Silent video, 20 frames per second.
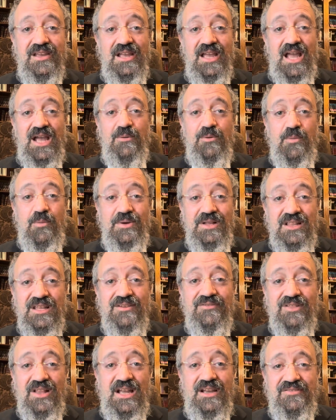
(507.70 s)
And when we
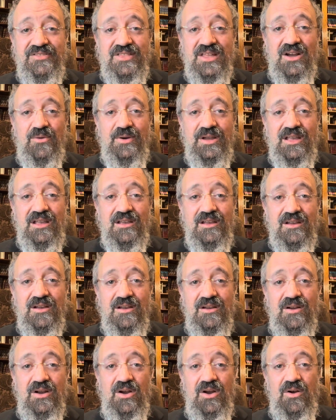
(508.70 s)
live life that way,
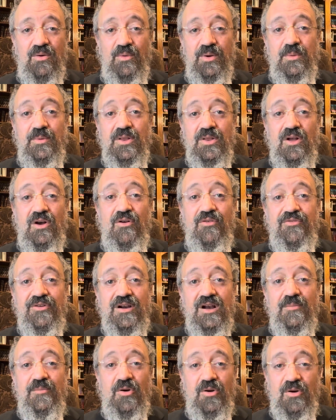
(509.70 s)
we will
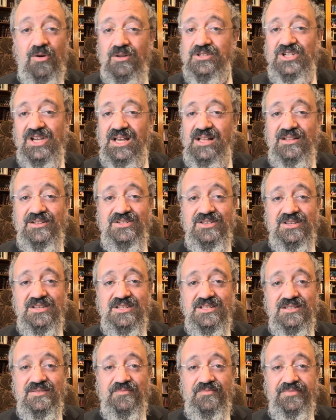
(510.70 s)
overcome all
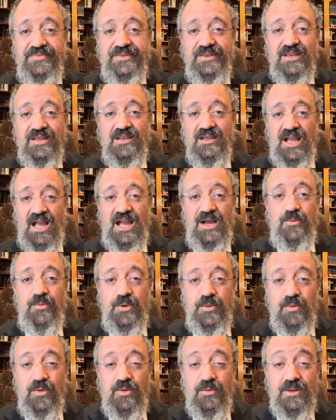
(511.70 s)
challenges. And we
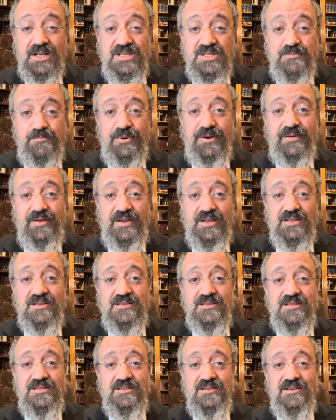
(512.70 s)
will
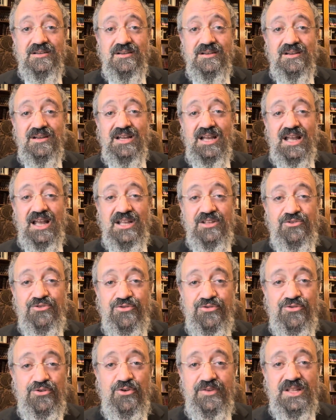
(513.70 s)
experience a
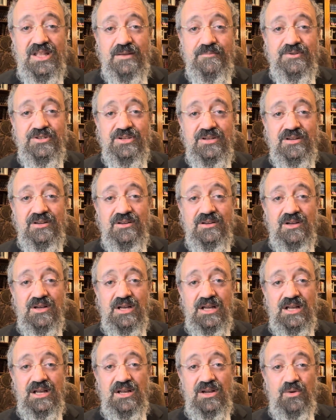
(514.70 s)
true redemption
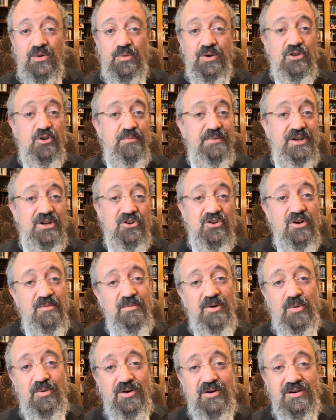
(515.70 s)
where there will be no
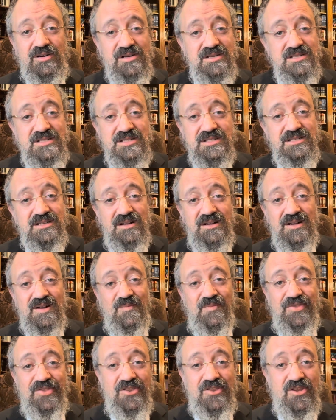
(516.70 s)
more wars,
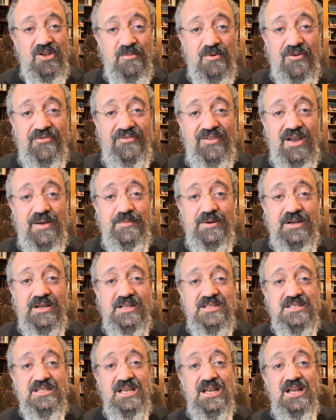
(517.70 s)
no more
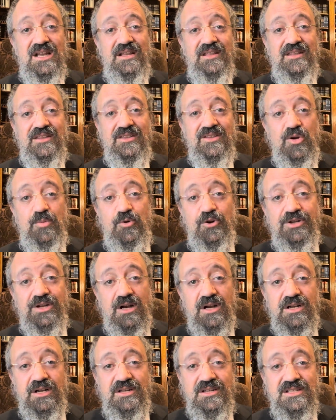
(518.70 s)
famines, no more
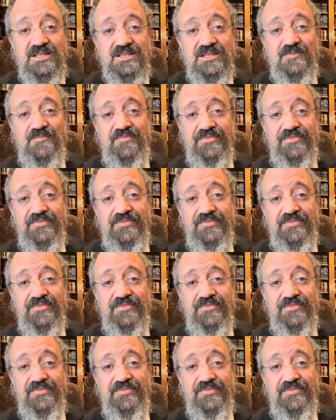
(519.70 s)
darkness.